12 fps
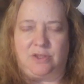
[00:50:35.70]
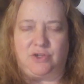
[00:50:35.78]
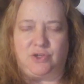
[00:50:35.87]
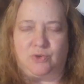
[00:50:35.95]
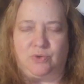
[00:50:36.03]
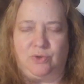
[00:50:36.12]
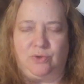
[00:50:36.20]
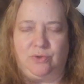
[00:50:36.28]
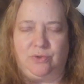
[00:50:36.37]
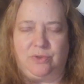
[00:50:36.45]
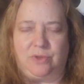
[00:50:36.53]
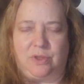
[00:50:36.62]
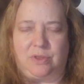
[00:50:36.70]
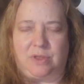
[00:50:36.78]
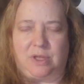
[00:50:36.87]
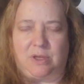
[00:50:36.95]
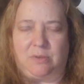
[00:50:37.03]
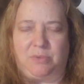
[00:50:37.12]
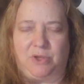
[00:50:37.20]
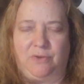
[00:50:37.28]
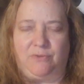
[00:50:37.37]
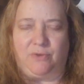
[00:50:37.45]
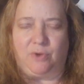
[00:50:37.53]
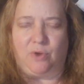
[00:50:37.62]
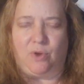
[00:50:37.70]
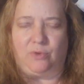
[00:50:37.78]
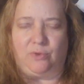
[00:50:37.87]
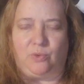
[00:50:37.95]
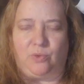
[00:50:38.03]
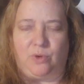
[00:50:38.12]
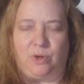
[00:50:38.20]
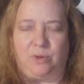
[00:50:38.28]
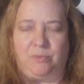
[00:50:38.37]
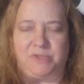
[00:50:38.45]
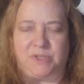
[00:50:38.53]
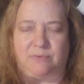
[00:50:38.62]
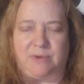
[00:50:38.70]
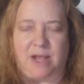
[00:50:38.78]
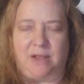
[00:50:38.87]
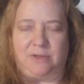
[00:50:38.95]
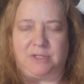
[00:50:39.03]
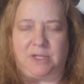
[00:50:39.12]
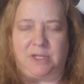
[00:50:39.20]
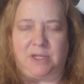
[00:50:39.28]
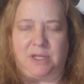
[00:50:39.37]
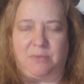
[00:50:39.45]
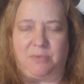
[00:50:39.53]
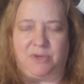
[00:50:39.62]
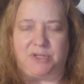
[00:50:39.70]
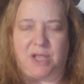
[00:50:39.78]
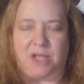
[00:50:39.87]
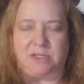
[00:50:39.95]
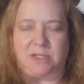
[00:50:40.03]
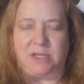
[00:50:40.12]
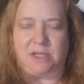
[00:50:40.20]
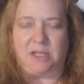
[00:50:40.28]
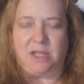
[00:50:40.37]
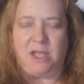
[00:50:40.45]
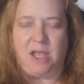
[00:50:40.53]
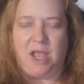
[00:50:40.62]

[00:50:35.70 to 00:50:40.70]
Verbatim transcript: the truth, the beautiful golden orb surrounding and protecting,